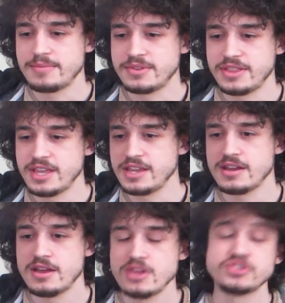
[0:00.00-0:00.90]

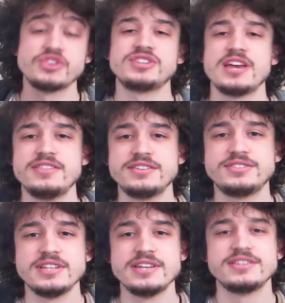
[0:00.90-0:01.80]
thing, so say
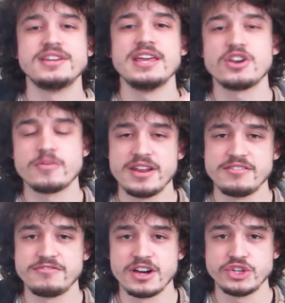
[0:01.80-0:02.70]
this is an
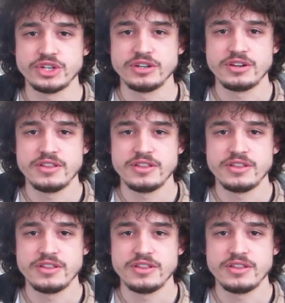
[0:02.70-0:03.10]
increment function